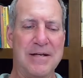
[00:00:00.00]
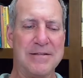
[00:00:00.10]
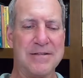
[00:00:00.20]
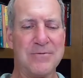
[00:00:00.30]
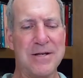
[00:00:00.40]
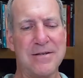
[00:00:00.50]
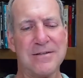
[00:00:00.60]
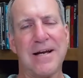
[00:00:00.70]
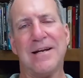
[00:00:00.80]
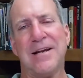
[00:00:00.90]
He says,
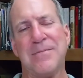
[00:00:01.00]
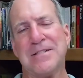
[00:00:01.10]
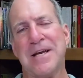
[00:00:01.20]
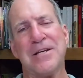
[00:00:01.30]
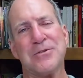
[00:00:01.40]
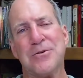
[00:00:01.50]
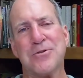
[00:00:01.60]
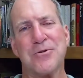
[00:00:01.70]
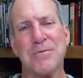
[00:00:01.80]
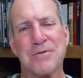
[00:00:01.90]
well, kind of let me take you to a
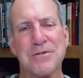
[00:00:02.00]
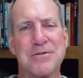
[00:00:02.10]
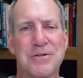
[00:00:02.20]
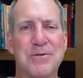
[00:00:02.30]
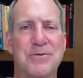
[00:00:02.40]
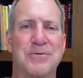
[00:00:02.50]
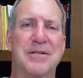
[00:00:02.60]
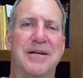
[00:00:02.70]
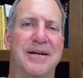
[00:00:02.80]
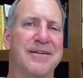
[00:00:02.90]
trip to the zoo.
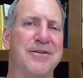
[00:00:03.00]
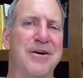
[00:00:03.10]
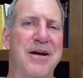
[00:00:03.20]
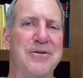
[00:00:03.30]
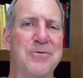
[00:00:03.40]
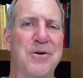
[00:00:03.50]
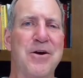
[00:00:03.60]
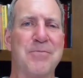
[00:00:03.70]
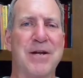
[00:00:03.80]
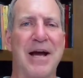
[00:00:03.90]
Don't know how you
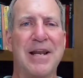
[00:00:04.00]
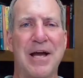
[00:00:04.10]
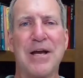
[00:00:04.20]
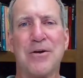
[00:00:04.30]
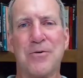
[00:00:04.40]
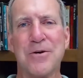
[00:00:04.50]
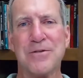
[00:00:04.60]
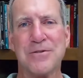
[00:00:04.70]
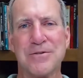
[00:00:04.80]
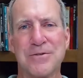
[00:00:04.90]
are, but I like
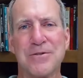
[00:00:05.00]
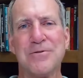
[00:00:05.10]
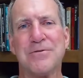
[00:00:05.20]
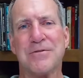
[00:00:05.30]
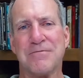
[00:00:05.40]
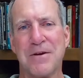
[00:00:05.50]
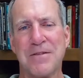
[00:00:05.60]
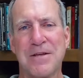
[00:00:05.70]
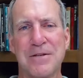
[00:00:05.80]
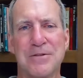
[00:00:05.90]
going to the zoo. It's a
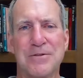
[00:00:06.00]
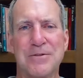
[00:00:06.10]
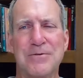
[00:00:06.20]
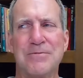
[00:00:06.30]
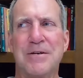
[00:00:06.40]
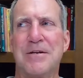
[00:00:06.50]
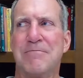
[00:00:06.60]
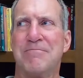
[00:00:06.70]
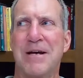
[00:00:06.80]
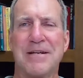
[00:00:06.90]
fun thing to do.
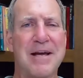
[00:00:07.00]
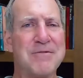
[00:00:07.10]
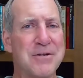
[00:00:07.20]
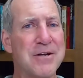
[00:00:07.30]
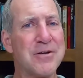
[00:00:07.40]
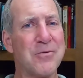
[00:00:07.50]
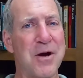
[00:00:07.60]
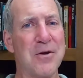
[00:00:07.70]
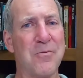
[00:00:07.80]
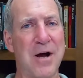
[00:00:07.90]
In fact, I haven't done it in
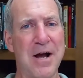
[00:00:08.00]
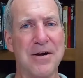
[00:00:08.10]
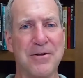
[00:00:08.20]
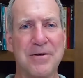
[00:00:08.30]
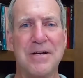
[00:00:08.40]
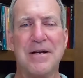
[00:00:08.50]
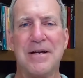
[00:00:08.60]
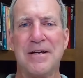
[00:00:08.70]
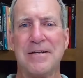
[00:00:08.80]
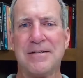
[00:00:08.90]
quite a while,
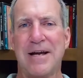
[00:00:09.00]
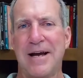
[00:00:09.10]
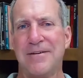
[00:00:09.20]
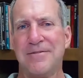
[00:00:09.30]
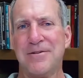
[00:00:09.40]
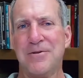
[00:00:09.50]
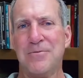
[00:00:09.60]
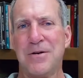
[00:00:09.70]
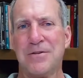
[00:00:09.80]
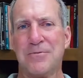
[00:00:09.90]
and I don't know
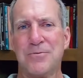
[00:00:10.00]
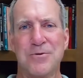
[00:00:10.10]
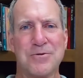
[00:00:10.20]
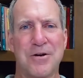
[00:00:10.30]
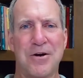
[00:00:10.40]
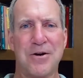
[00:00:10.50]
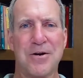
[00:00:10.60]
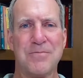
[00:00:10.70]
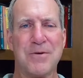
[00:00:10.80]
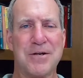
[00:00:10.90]
what the rules
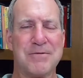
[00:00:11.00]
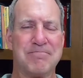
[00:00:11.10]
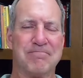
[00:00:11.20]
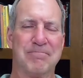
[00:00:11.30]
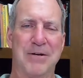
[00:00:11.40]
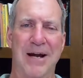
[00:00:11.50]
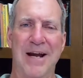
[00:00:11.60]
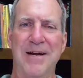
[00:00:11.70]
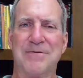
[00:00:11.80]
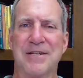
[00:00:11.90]
are, but
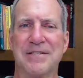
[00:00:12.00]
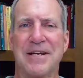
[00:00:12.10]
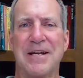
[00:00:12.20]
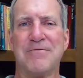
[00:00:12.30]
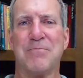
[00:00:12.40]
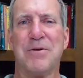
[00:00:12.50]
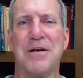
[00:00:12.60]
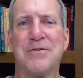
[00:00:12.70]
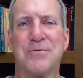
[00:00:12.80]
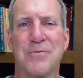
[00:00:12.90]
perhaps that's kind of a
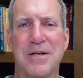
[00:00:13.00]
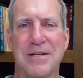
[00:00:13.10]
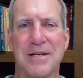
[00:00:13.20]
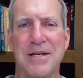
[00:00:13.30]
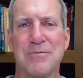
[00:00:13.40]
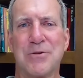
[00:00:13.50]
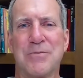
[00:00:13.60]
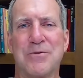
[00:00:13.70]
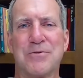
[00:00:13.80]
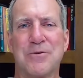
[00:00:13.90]
place where we can keep some
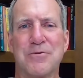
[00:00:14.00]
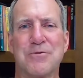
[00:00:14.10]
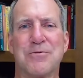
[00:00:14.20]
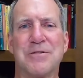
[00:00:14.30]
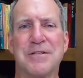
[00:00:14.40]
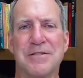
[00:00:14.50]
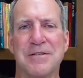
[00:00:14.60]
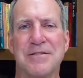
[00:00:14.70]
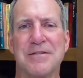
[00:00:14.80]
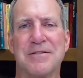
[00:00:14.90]
of those social
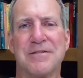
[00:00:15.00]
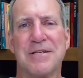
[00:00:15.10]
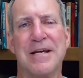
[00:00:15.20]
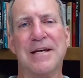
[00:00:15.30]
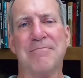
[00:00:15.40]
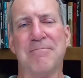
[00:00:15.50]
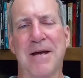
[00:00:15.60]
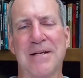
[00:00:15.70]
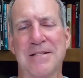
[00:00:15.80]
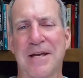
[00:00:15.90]
distances,
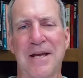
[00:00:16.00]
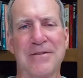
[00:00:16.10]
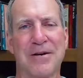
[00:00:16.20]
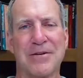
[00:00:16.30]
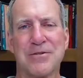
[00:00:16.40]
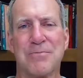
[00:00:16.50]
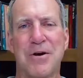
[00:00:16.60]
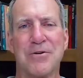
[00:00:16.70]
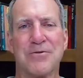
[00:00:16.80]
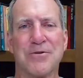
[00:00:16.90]
maintain our
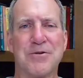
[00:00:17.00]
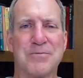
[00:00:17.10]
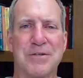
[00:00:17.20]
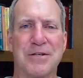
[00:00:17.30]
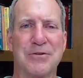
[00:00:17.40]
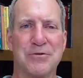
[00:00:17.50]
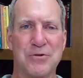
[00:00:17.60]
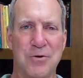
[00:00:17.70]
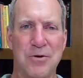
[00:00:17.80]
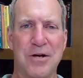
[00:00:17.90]
smaller groups, and
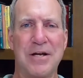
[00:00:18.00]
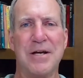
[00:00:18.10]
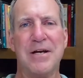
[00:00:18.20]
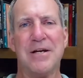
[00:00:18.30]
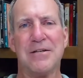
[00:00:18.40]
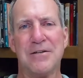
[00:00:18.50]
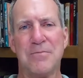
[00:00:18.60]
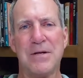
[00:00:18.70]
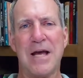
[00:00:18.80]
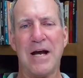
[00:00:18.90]
enjoy a
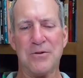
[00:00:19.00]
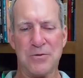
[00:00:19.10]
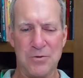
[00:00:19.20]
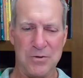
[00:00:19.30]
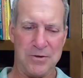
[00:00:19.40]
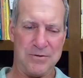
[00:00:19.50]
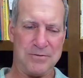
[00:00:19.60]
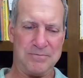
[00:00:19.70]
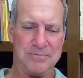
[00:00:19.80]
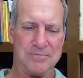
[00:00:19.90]
little bit of
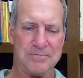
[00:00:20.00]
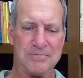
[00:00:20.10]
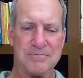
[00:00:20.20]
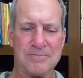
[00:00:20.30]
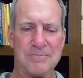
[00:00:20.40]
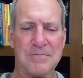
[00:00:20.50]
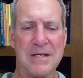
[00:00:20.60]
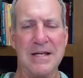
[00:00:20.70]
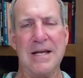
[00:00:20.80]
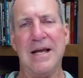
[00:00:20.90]
outdoors.
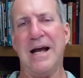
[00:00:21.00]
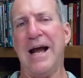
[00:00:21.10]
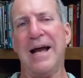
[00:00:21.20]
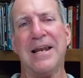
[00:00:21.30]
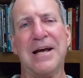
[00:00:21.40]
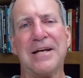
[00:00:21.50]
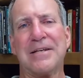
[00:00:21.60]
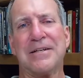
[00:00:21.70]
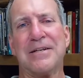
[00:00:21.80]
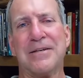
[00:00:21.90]
I
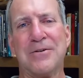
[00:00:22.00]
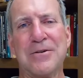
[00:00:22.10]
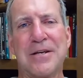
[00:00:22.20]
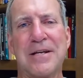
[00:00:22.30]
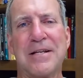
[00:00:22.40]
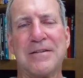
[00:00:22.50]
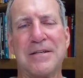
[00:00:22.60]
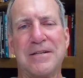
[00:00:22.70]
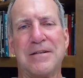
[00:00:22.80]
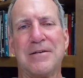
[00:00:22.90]
like looking at
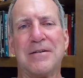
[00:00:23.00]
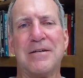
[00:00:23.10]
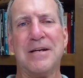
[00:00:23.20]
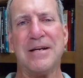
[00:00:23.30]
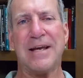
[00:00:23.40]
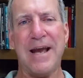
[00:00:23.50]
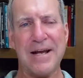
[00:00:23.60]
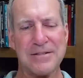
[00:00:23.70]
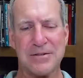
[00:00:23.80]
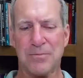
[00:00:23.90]
the
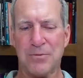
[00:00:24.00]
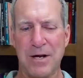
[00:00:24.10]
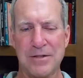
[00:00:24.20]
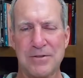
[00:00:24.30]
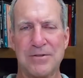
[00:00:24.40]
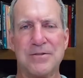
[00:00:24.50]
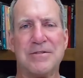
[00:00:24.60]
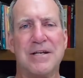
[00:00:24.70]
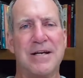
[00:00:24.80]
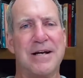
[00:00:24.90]
cats, the
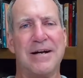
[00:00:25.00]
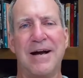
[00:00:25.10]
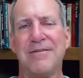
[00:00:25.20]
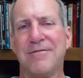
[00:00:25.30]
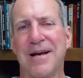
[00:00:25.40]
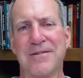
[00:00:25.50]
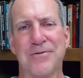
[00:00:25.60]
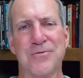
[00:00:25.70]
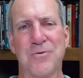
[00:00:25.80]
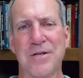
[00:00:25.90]
predators. I don't like
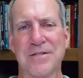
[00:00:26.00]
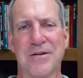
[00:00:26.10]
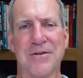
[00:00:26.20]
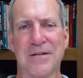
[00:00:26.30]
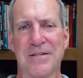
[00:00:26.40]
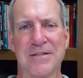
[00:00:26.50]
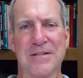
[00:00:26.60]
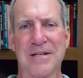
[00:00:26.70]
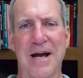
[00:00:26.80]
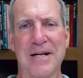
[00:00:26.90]
those ones that are in
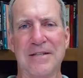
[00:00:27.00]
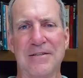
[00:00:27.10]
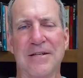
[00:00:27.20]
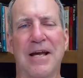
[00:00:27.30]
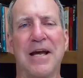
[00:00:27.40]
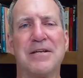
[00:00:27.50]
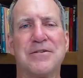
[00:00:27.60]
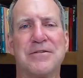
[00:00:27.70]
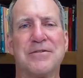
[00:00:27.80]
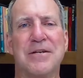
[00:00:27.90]
the tiny little
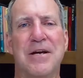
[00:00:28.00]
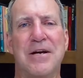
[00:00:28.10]
cages.